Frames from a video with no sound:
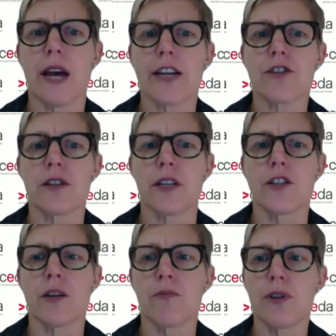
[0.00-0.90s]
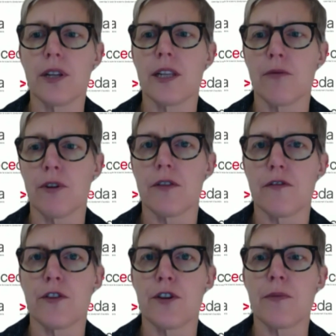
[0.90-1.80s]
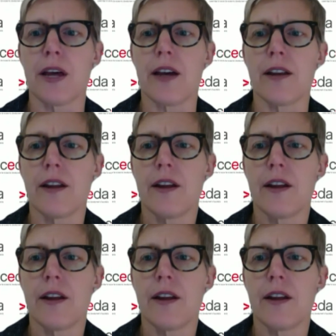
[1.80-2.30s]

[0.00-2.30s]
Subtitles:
actually completely reaffirm that.